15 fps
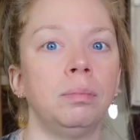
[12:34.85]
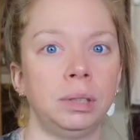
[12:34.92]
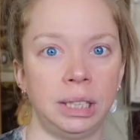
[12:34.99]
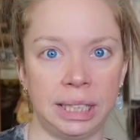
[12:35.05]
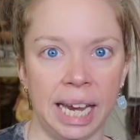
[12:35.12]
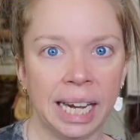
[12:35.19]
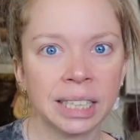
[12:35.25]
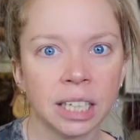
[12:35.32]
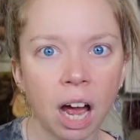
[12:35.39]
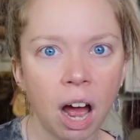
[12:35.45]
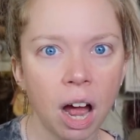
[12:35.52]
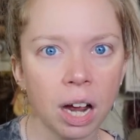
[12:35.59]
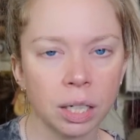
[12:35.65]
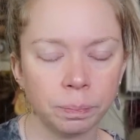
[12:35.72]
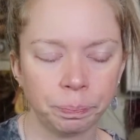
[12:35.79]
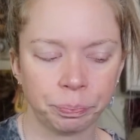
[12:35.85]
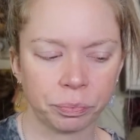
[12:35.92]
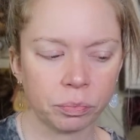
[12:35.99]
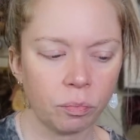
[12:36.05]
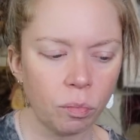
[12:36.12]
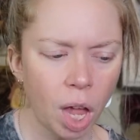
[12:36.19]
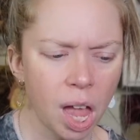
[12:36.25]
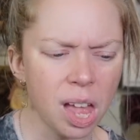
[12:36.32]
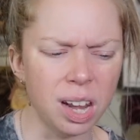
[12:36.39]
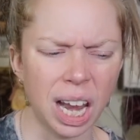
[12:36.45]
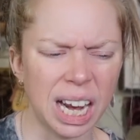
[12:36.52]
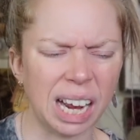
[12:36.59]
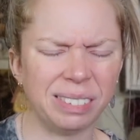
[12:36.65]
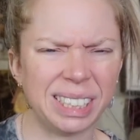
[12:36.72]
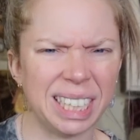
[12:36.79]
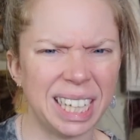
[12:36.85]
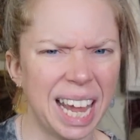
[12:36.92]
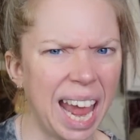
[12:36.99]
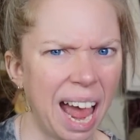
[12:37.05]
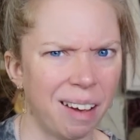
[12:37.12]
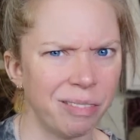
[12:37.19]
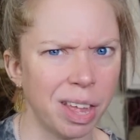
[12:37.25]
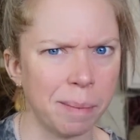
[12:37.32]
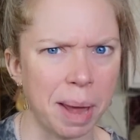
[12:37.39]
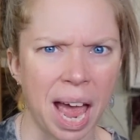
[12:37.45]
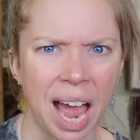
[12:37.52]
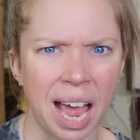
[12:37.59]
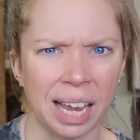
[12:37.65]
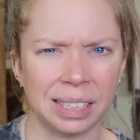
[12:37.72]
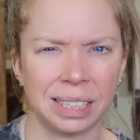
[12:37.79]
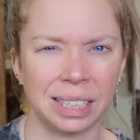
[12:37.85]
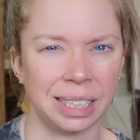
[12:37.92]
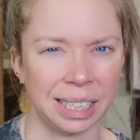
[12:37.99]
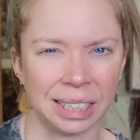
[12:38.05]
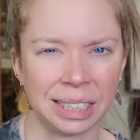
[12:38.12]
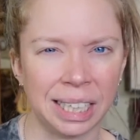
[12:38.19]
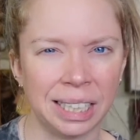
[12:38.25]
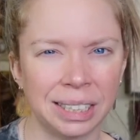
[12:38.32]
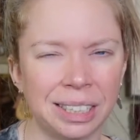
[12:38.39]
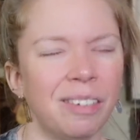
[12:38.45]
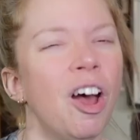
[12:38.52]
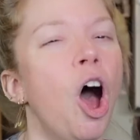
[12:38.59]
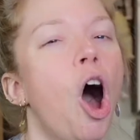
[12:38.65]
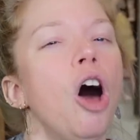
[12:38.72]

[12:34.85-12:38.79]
TikTok. Like I've seen they have them at Disney and stuff.